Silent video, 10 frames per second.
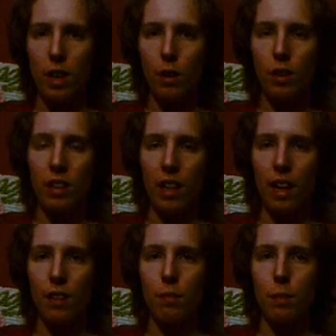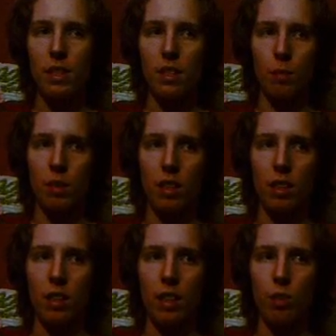How can life be
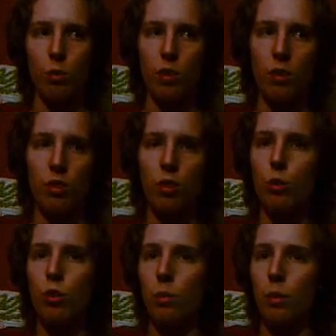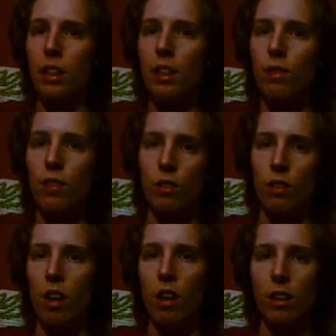something that you either choose to believe in or
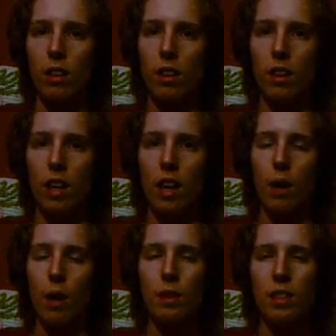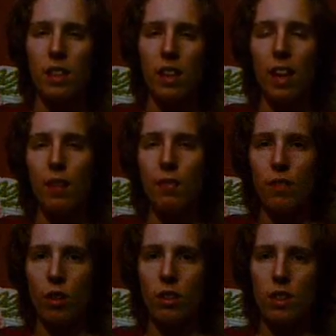not? How is life
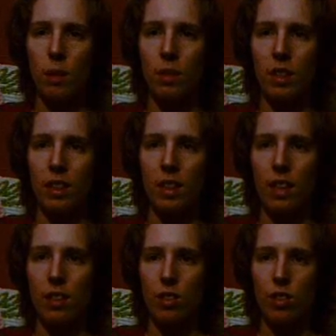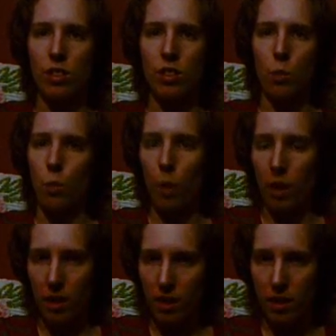not something that is just
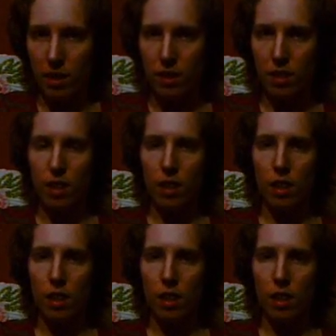what it is?